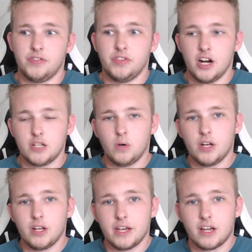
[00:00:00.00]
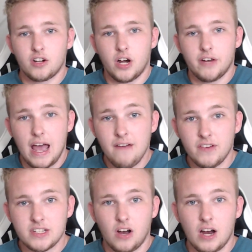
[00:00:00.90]
I just want to kind of
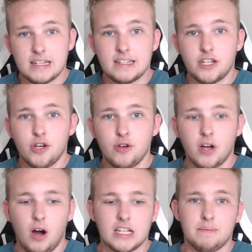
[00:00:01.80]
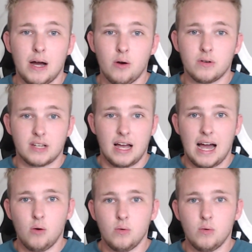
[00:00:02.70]
emphasize this to you guys about how